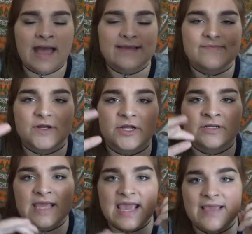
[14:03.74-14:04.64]
Hybern
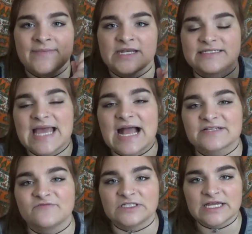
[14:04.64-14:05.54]
came and
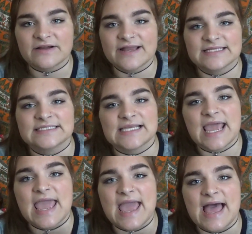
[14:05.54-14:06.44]
attacked Valeris,
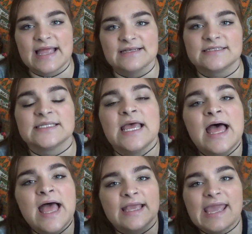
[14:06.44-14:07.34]
and
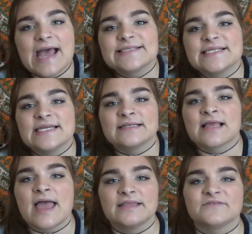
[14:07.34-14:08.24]
Cassian
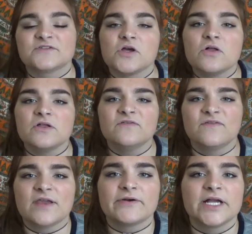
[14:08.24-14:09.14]
kind of told
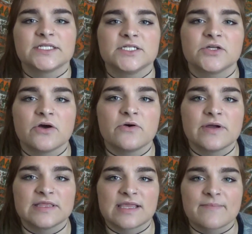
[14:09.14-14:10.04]
Feyre to go
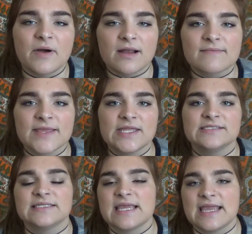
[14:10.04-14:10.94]
in the
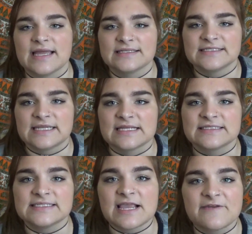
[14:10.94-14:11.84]
apartment and stay
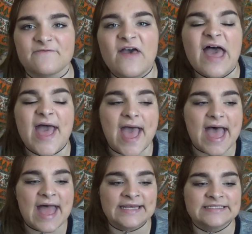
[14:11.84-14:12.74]
safe,
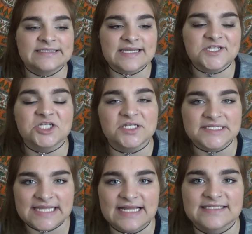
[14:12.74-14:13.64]
and instead she
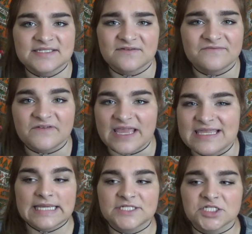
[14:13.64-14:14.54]
decides to
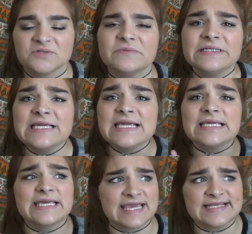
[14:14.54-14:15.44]
fight, and she really
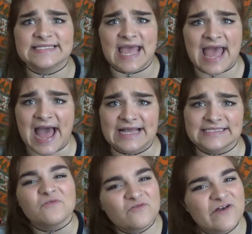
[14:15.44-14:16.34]
kicks
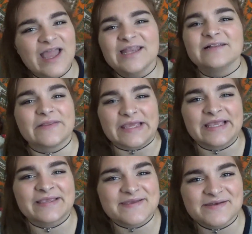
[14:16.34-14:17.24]
ass,
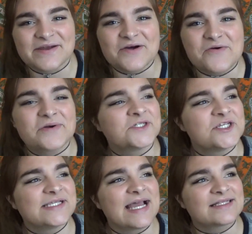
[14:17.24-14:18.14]
finally. You know,
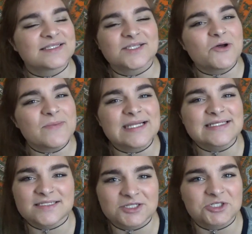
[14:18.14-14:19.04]
she's had so many
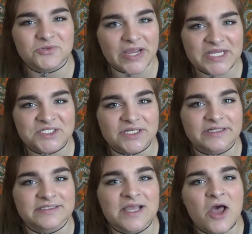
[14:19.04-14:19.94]

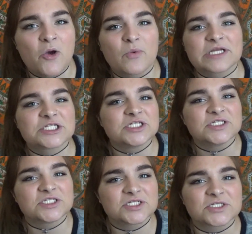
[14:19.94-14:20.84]
situations where
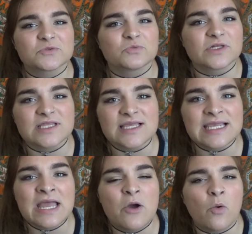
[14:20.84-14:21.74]
she's just
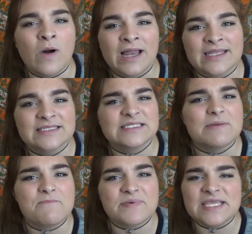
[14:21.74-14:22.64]
really wanted
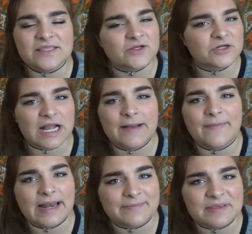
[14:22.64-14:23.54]
to beat the crap
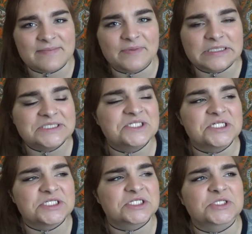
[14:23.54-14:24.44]
out of people, and
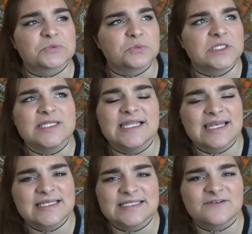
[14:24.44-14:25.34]
she's just really
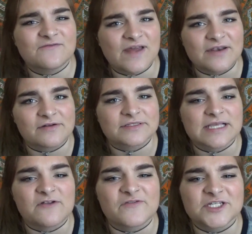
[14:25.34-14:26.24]
needed to defend
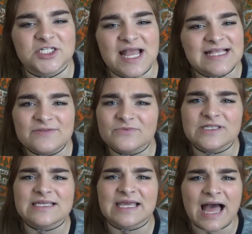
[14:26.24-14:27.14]
herself, and she hasn't
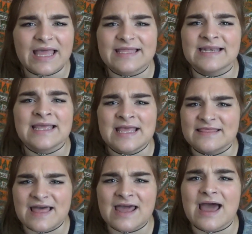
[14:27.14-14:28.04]
really gotten
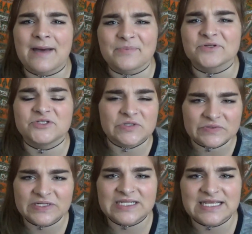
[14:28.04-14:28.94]
that
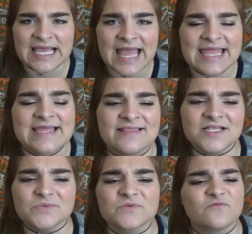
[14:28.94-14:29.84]
opportunity yet, and
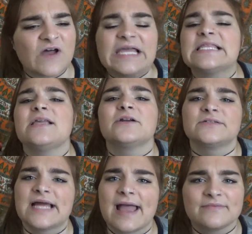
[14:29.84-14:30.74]
this was finally her
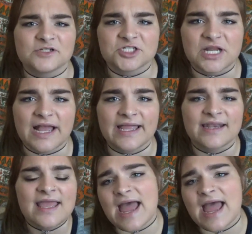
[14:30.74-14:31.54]
time to shine.